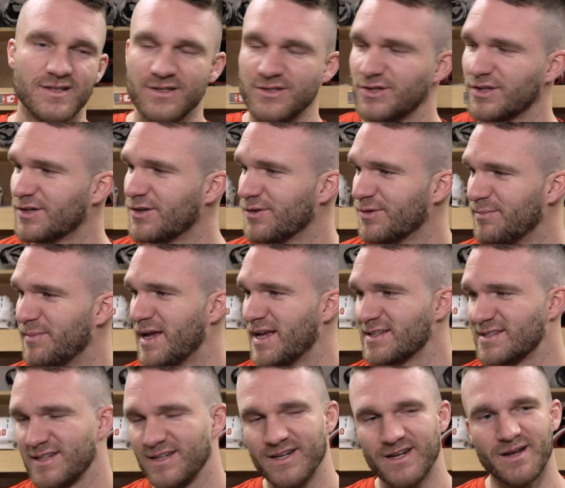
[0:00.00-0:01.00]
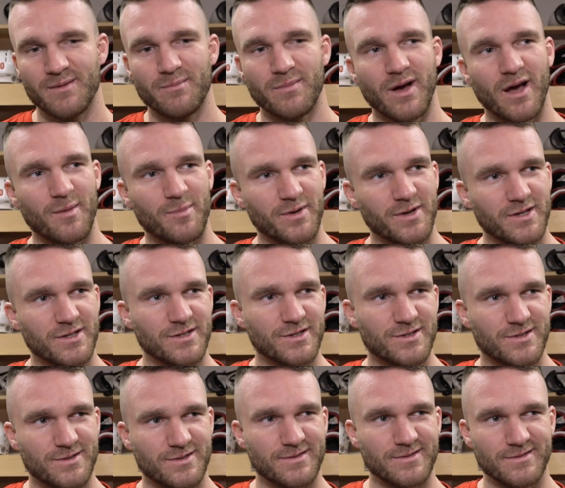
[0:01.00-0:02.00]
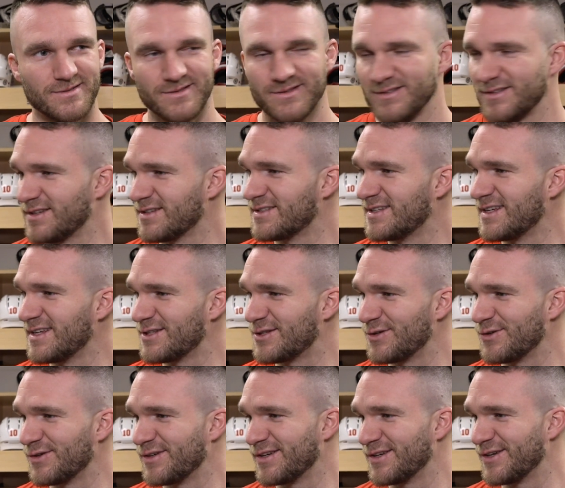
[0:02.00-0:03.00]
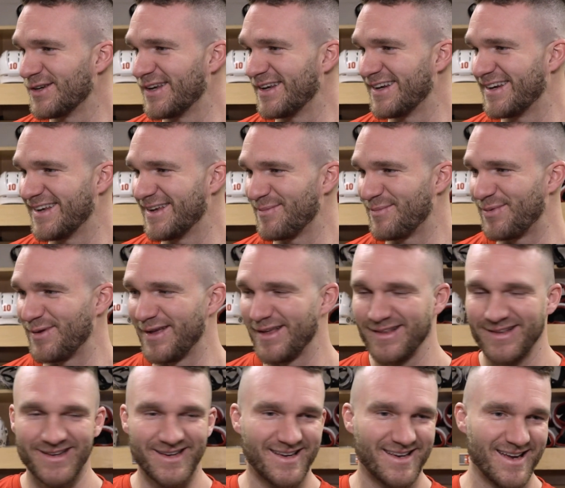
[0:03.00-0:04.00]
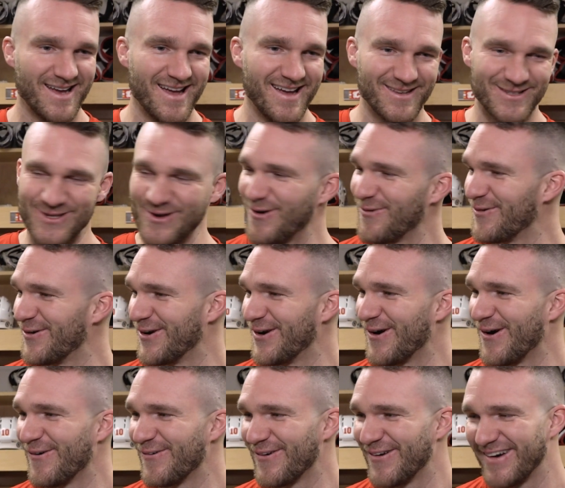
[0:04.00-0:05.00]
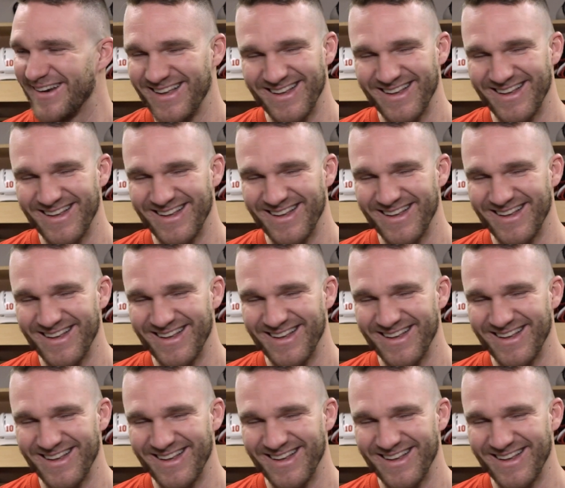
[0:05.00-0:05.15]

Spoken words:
They should go Messi and Mbappe, just these two in the penalty case over and over.